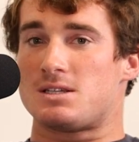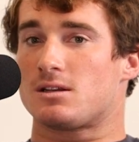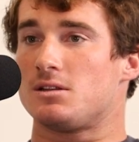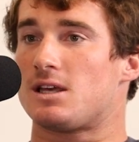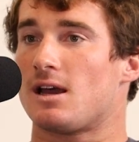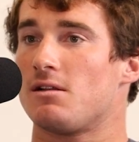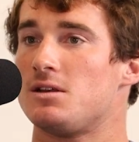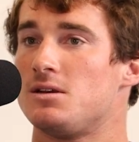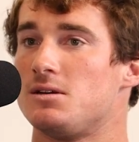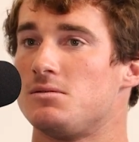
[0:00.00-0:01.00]
basically
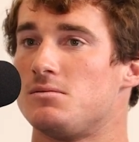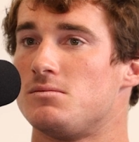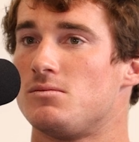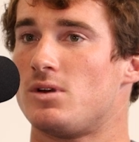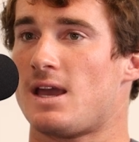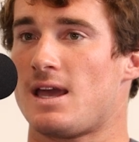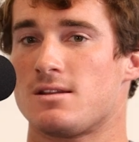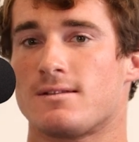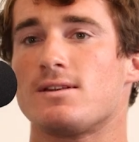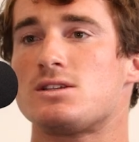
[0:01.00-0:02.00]
Kelly, we
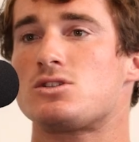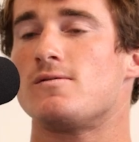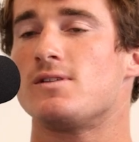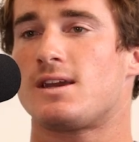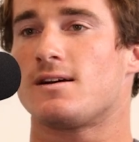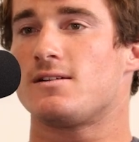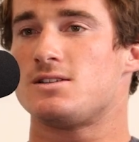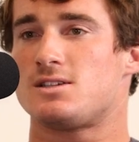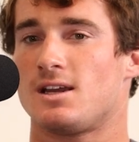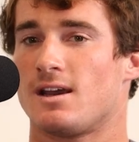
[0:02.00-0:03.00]
handed the list over to Kelly
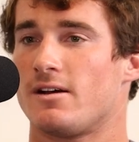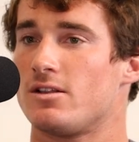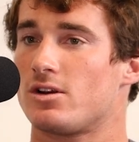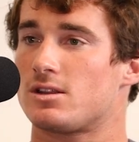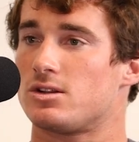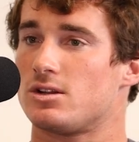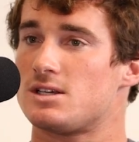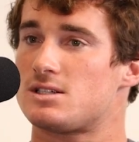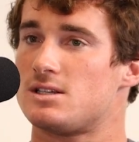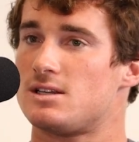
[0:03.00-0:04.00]
and said, Kelly, look at the
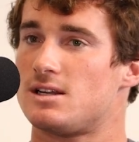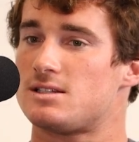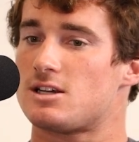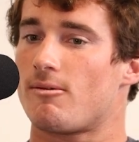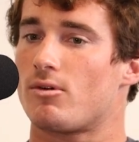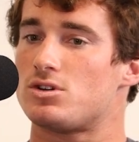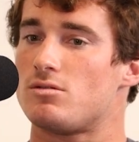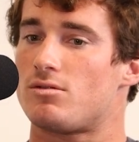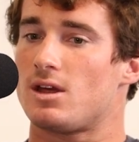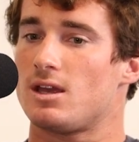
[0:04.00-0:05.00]
list and tell me
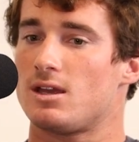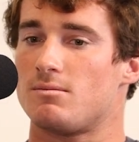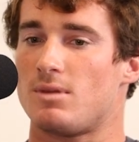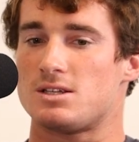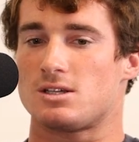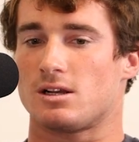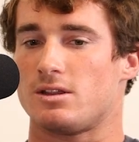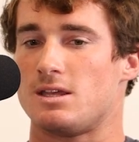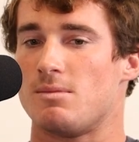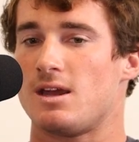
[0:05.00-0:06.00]
what you think. And
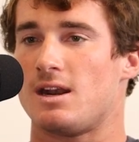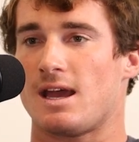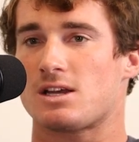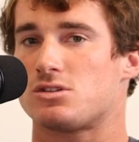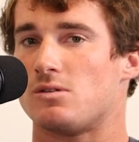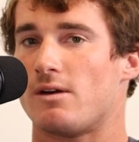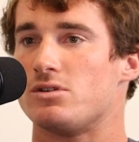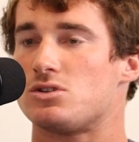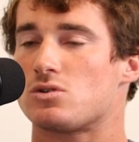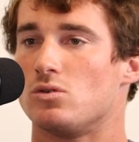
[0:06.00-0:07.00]
basically he made an X through
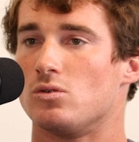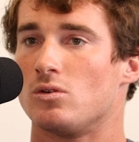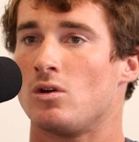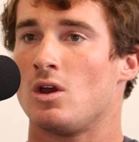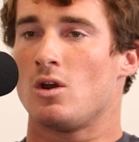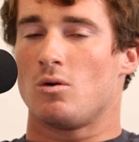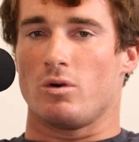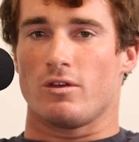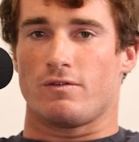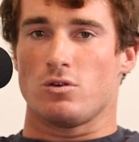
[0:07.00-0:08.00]
every school
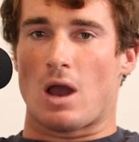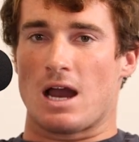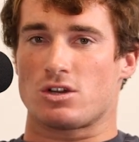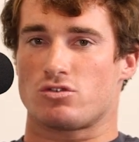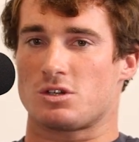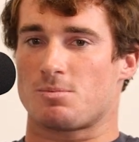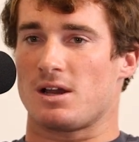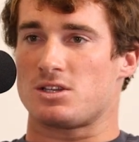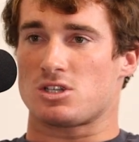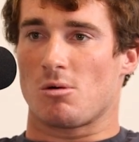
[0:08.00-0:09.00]
with a few asterisks
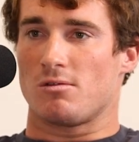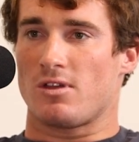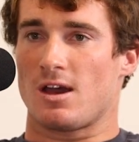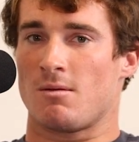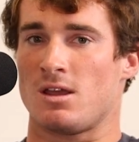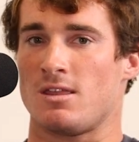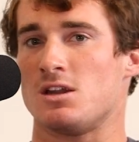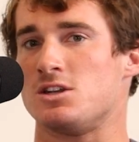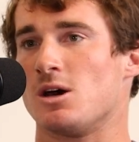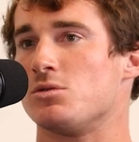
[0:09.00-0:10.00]
by some of them, and
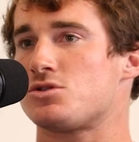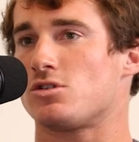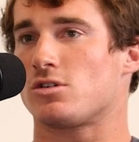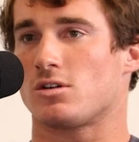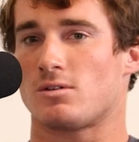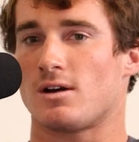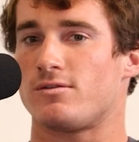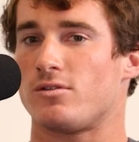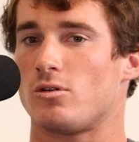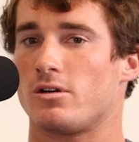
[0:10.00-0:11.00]
then a double circle
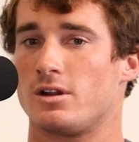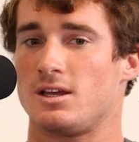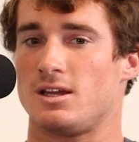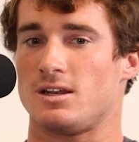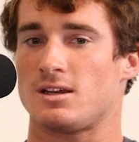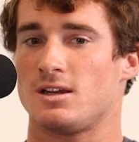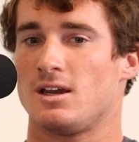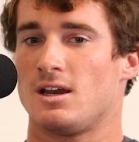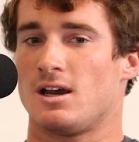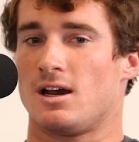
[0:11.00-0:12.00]
around Florida. And